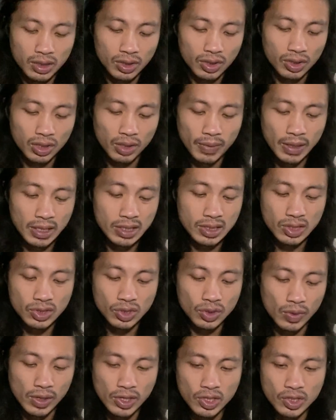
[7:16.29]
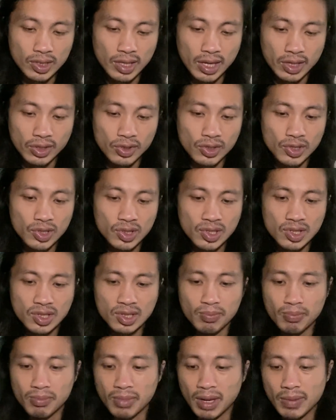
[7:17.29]
could be a situation that you're
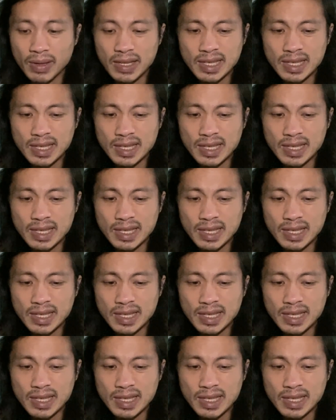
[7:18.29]
maybe